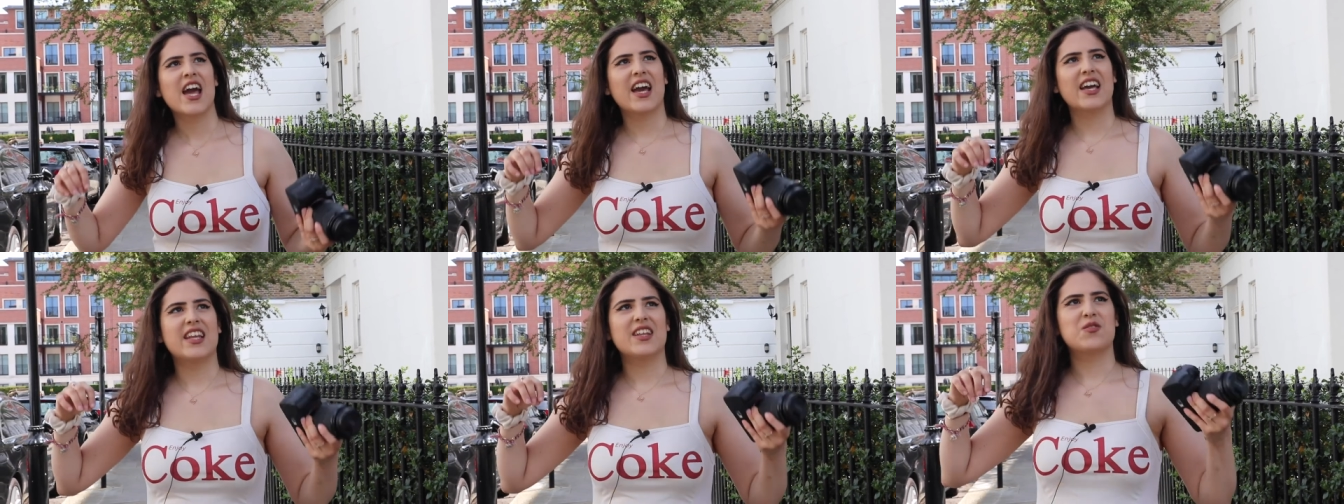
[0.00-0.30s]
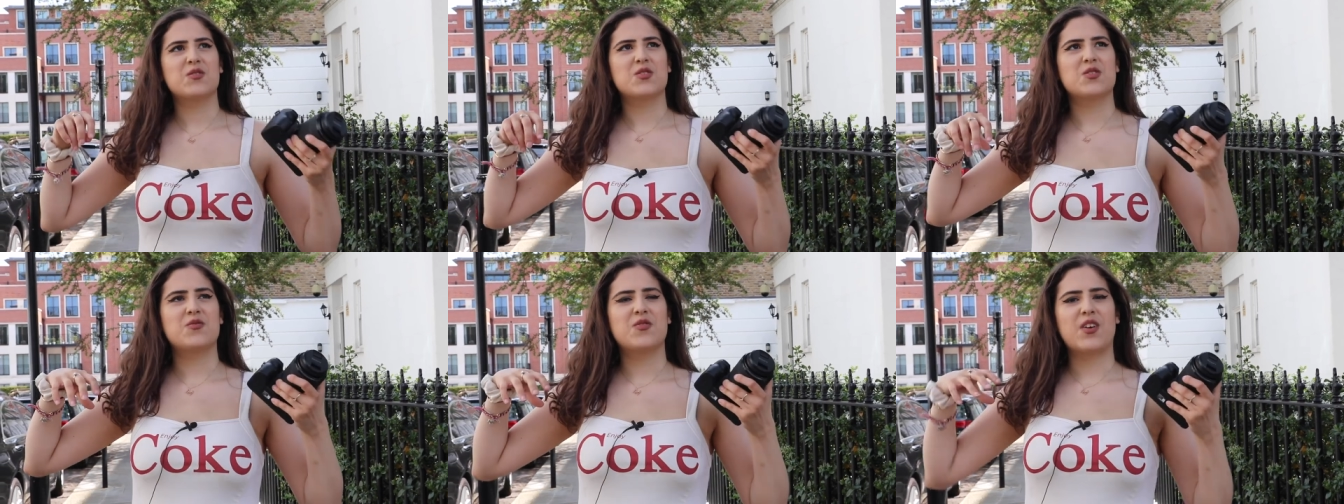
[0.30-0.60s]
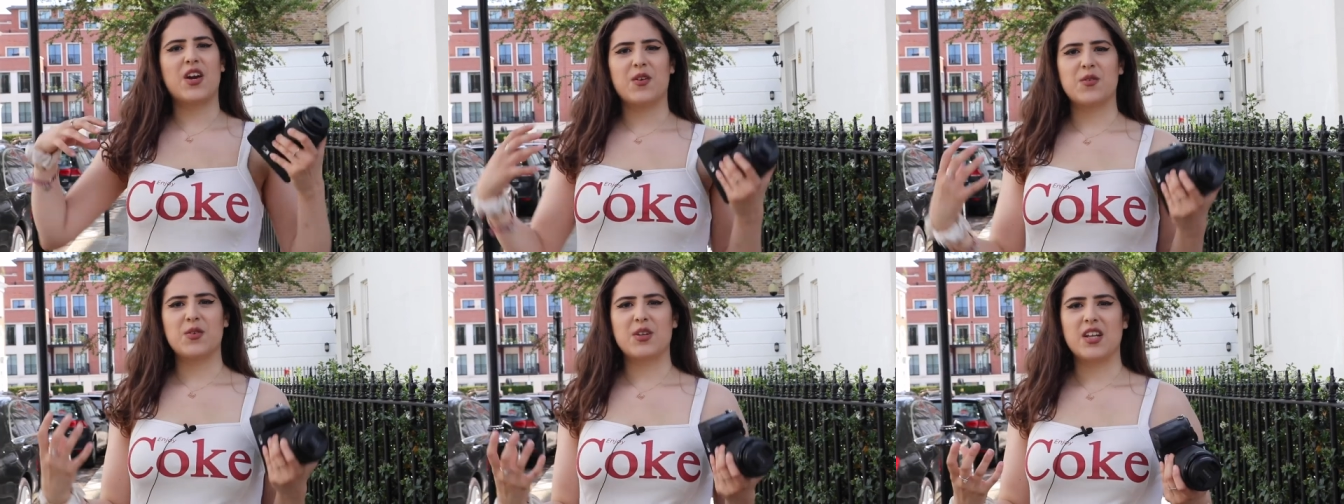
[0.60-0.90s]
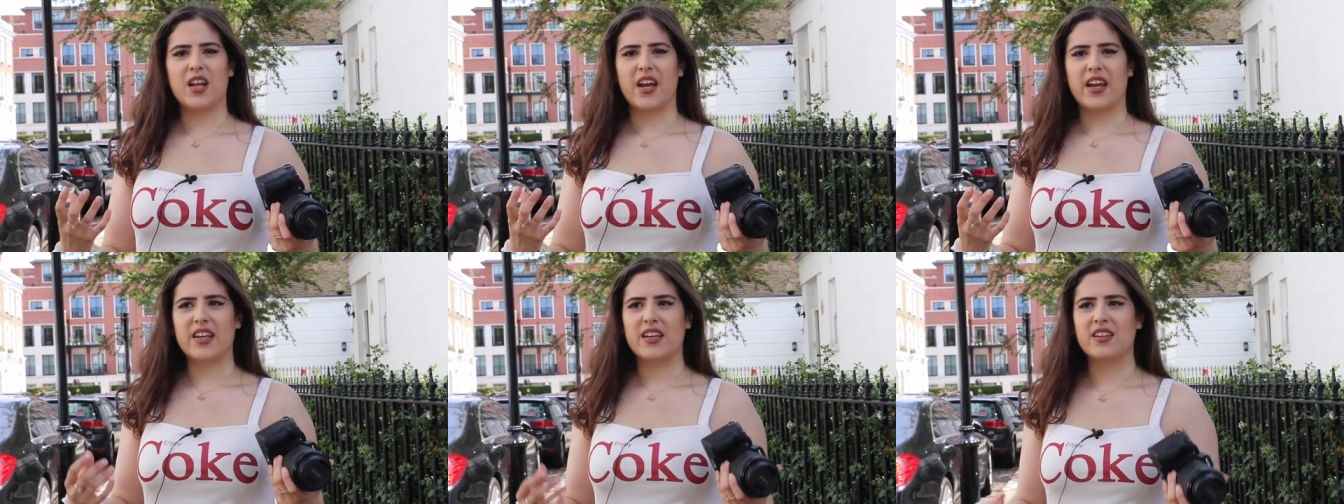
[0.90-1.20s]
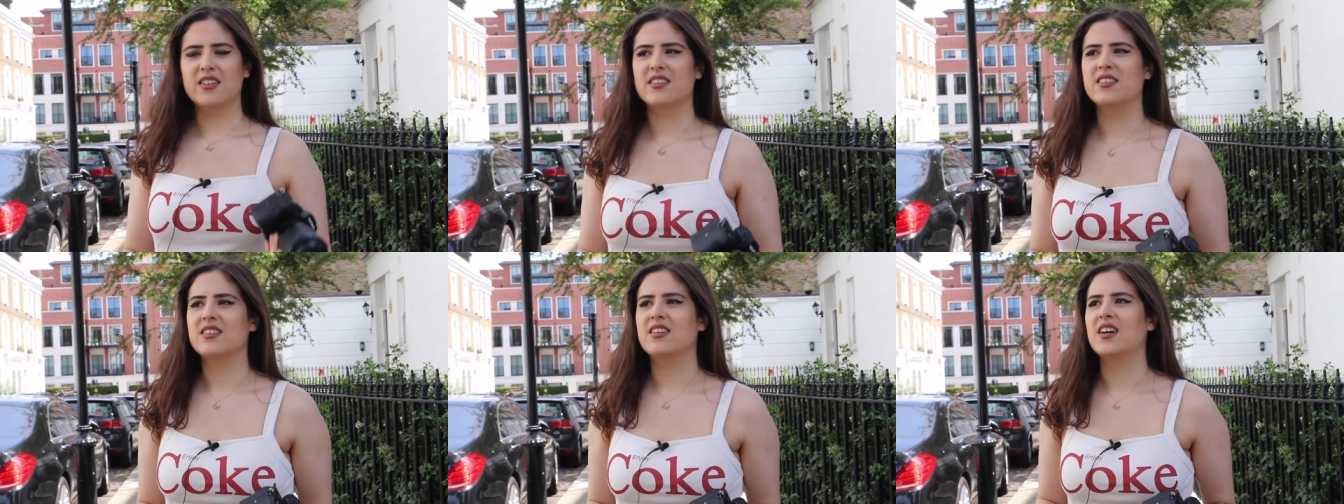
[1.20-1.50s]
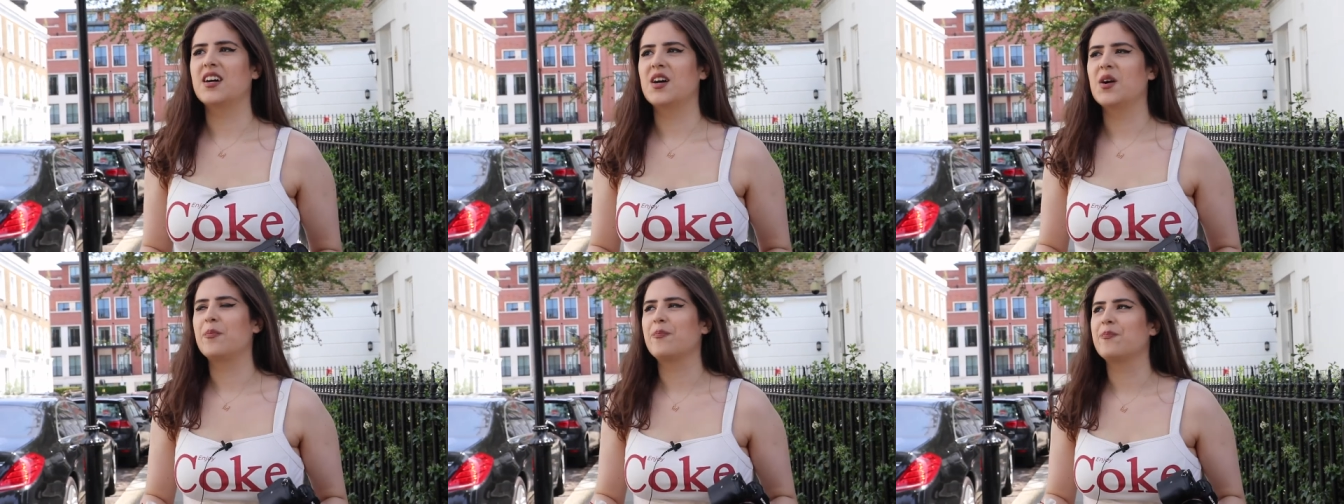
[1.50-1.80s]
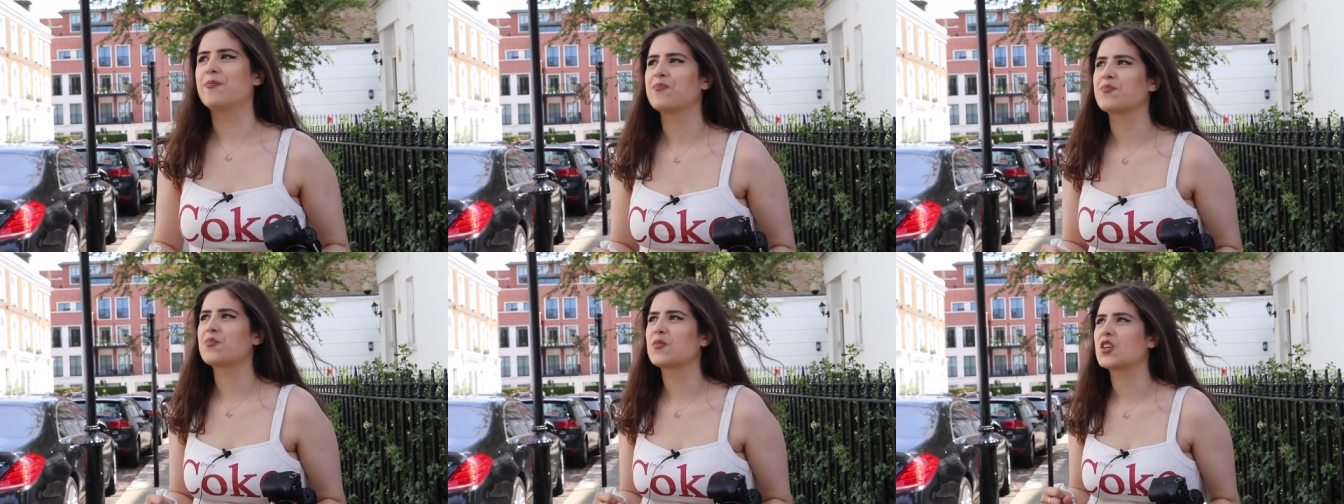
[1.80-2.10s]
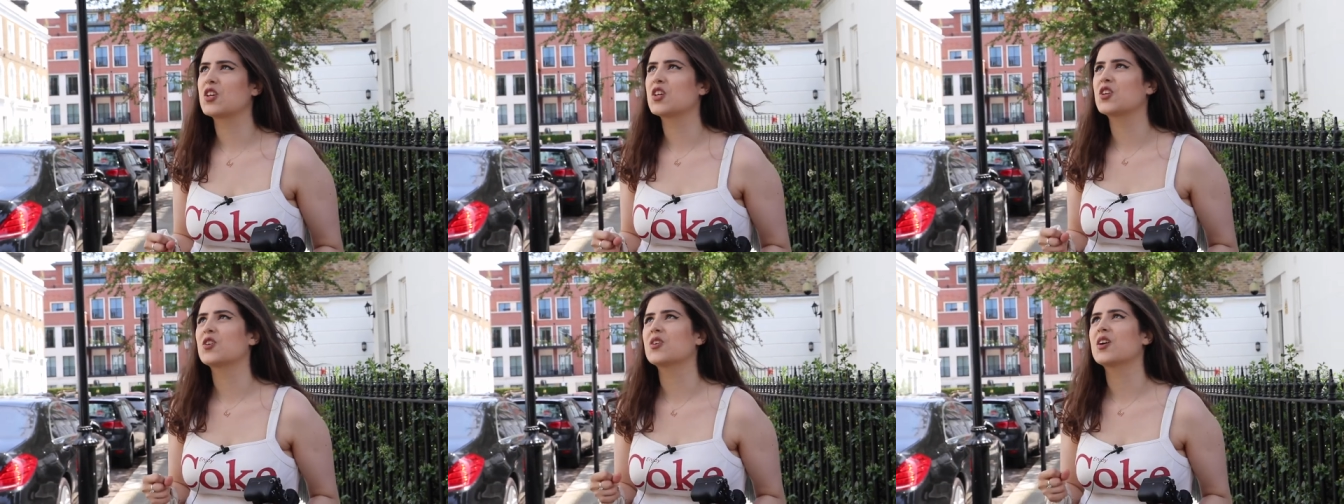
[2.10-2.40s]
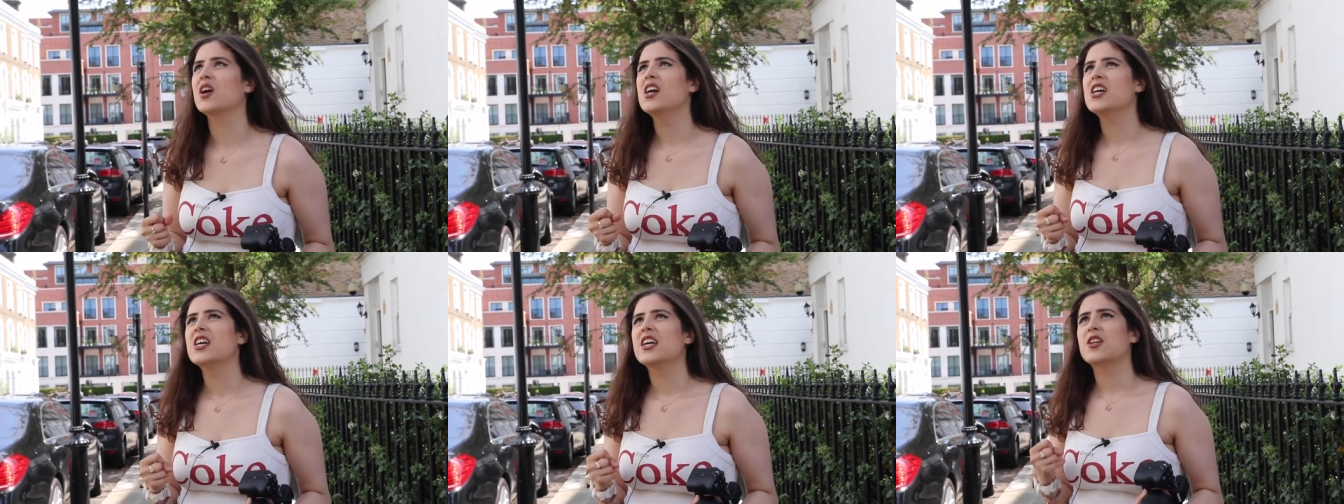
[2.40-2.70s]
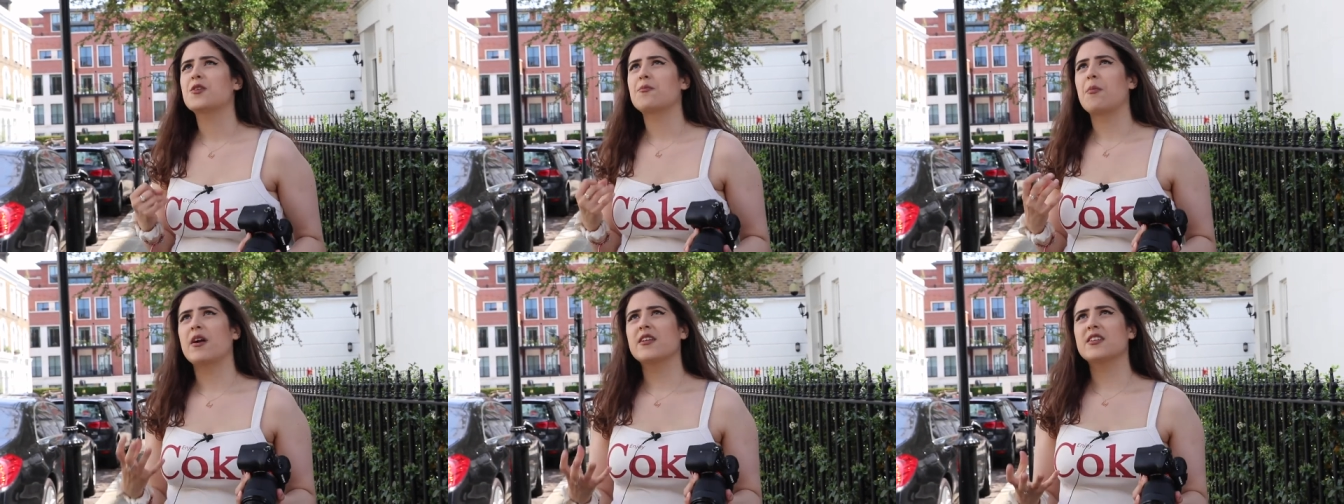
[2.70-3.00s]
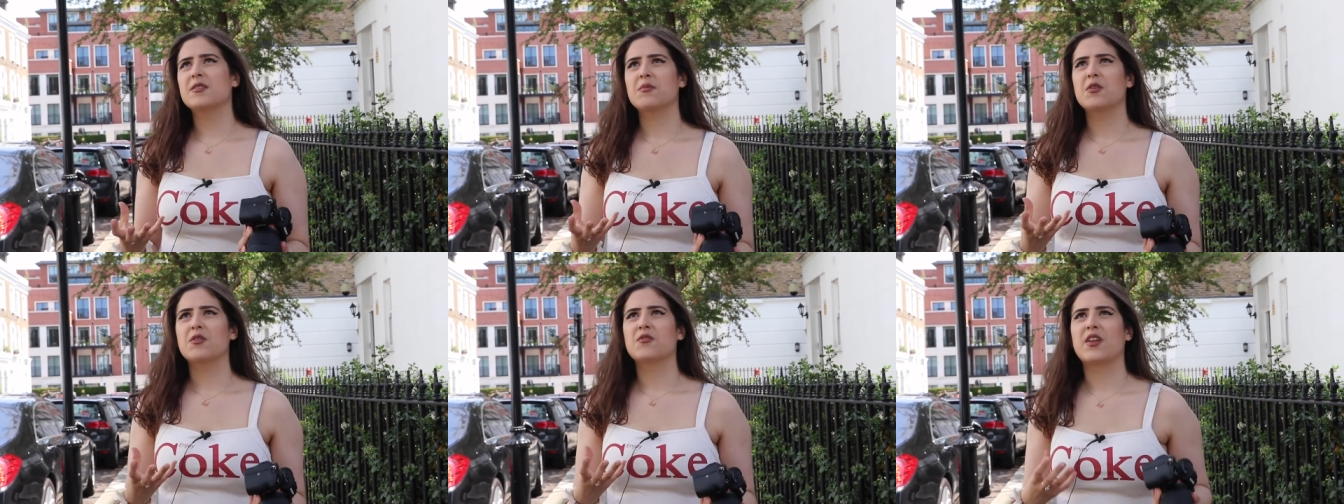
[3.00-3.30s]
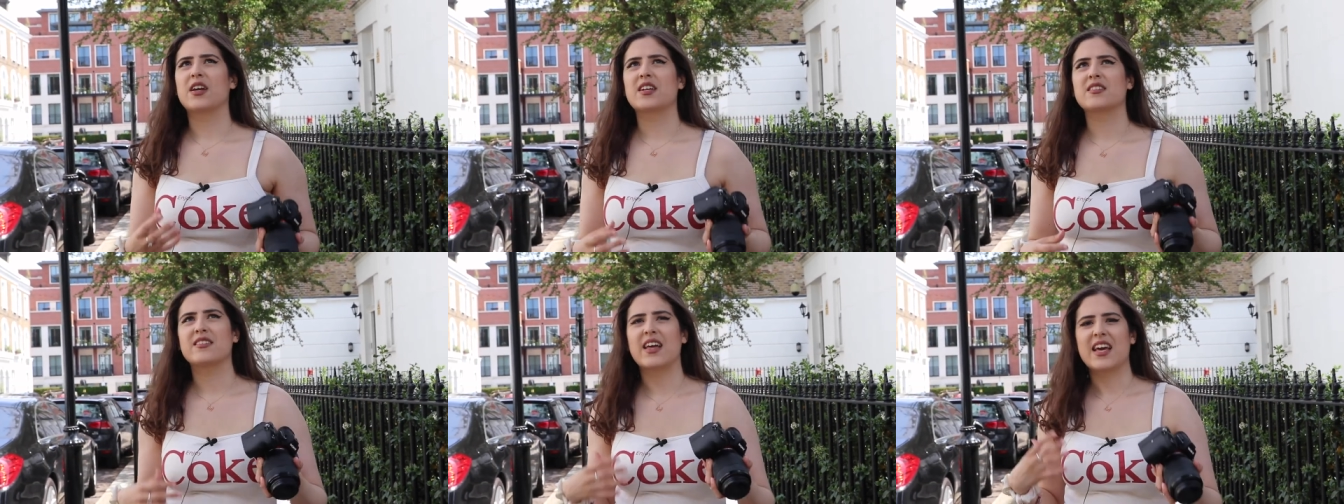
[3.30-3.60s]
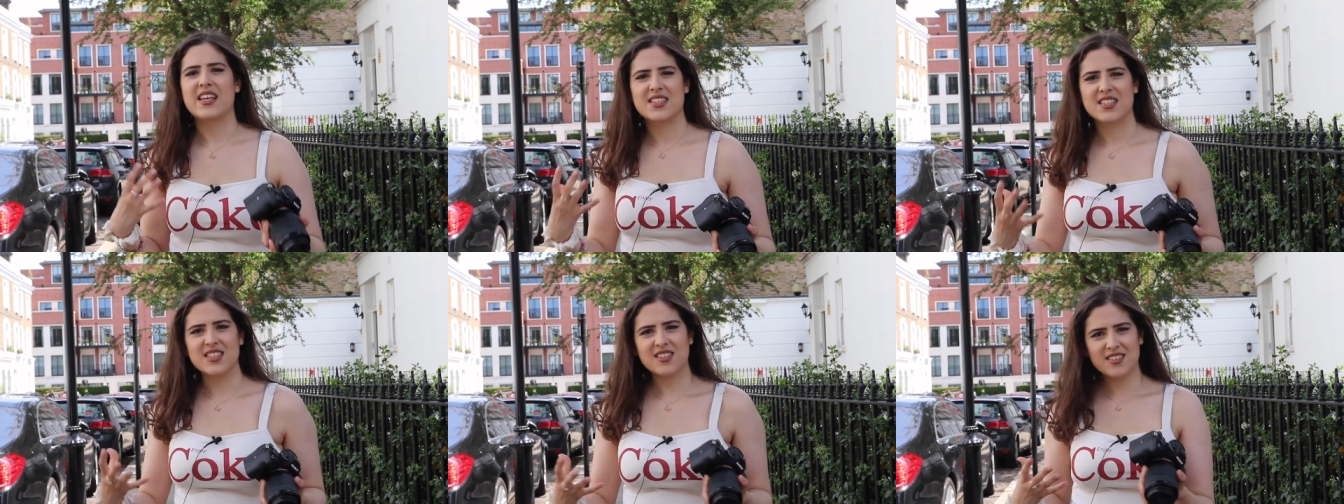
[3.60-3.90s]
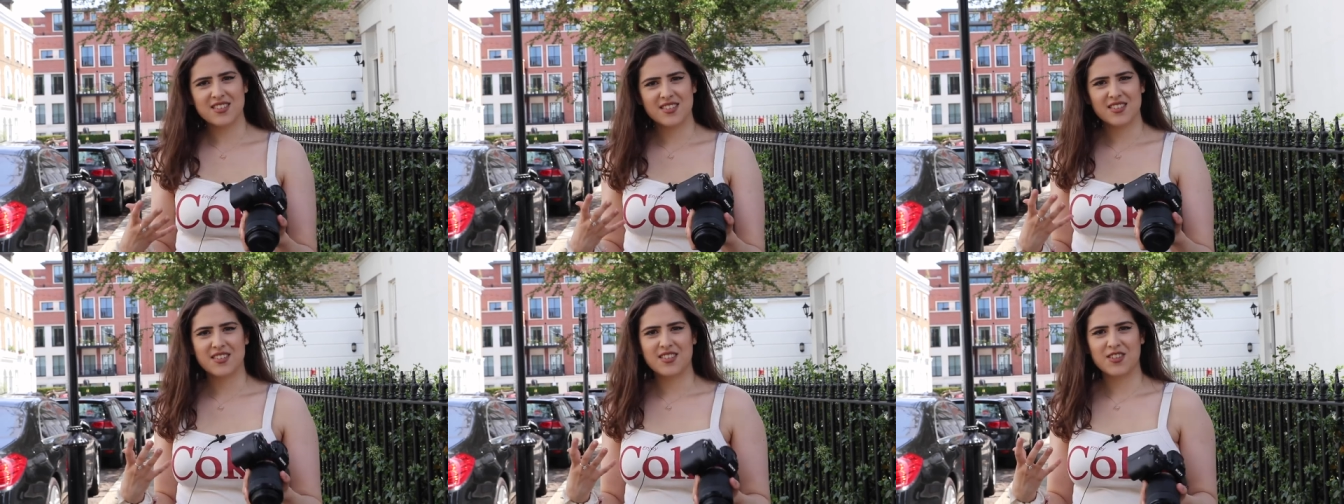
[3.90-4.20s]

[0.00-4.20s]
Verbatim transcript: and it was very like, it reminded me of like desert,